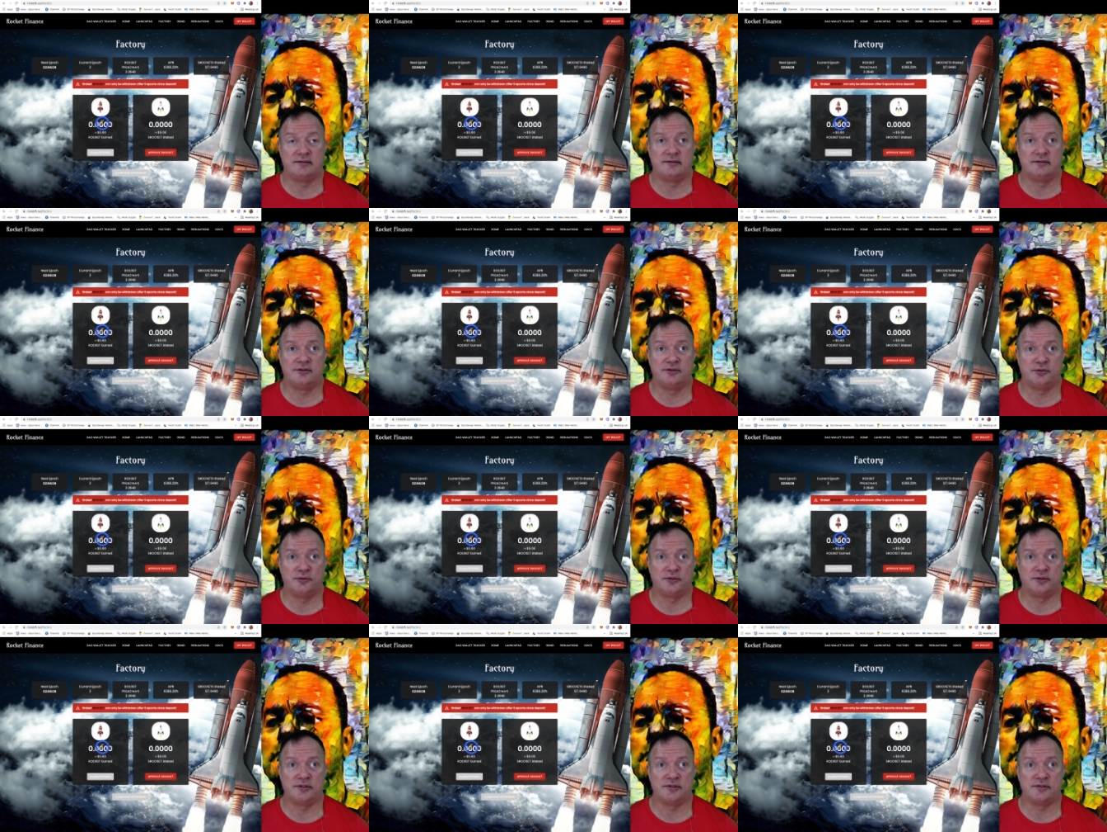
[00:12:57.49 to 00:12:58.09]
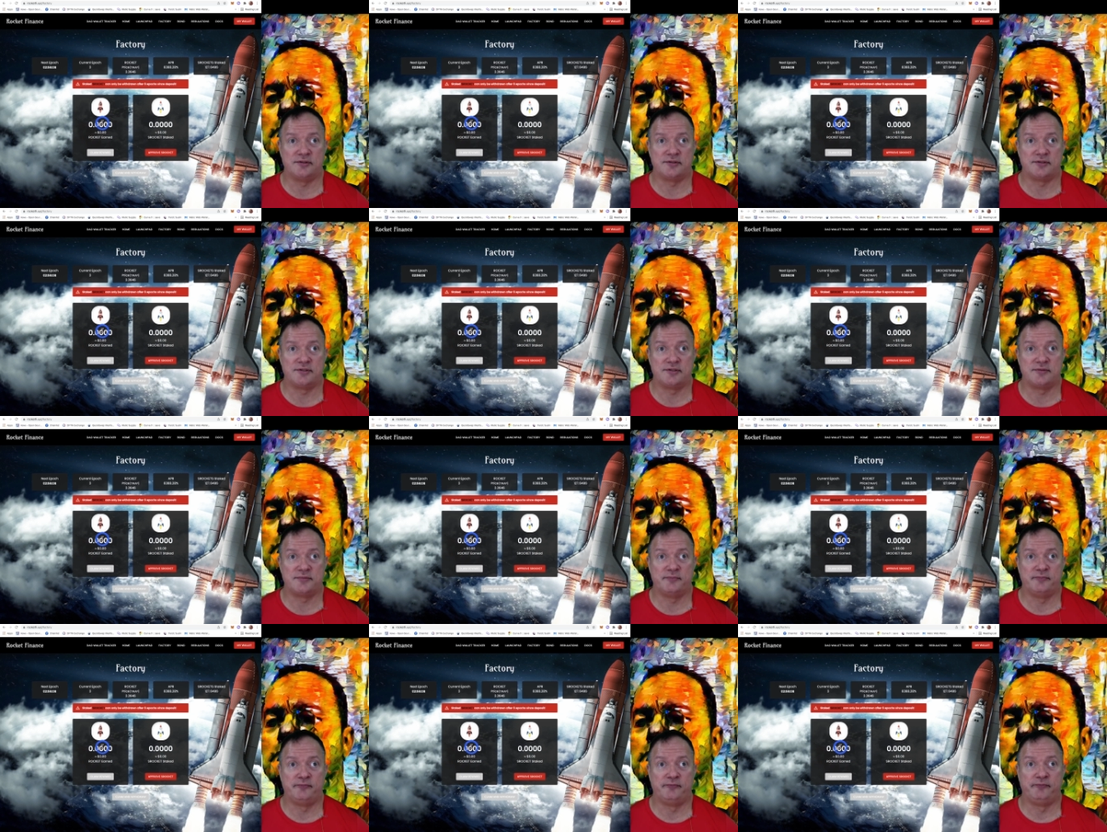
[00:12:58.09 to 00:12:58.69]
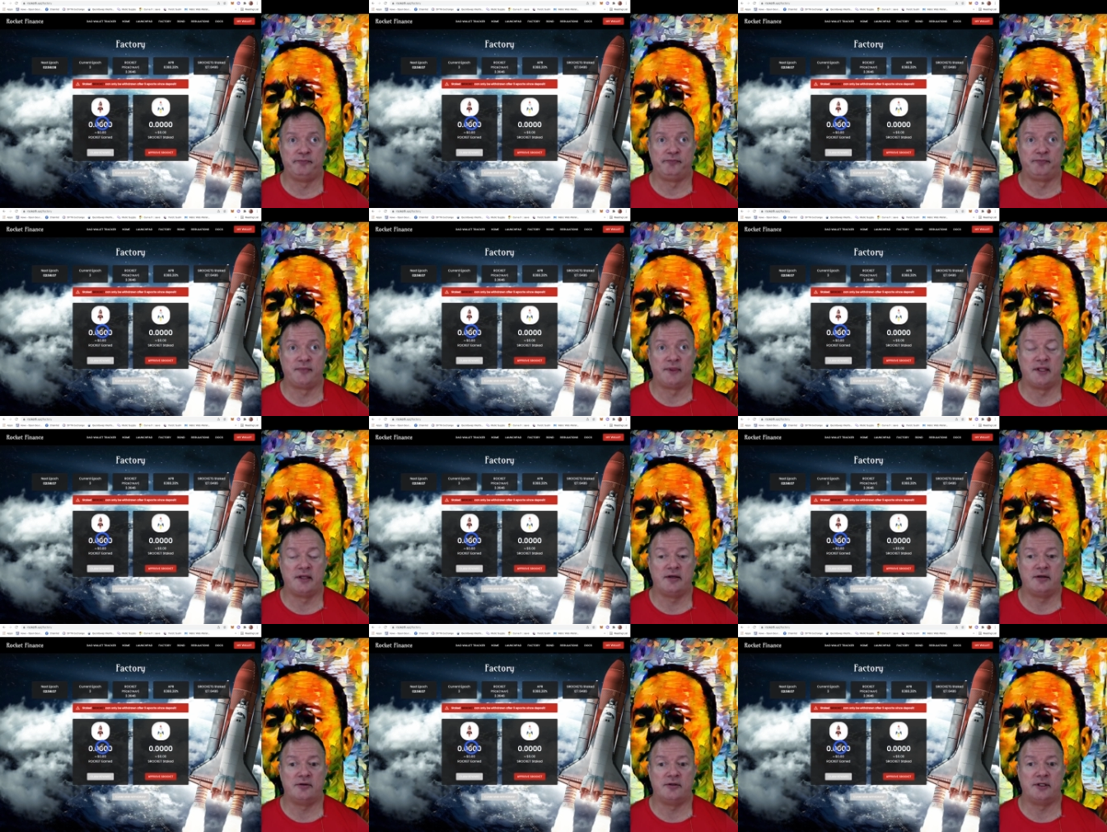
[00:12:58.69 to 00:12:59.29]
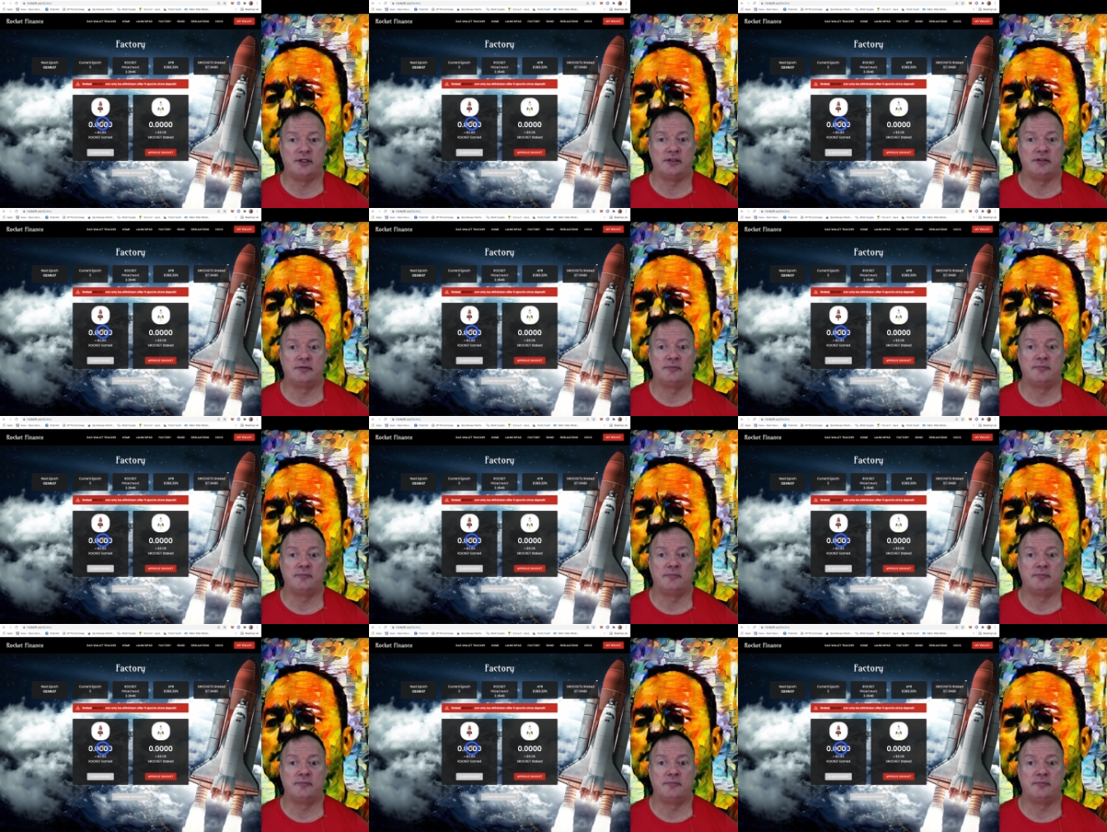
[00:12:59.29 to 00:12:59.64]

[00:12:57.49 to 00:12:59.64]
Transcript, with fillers: tokens, all right?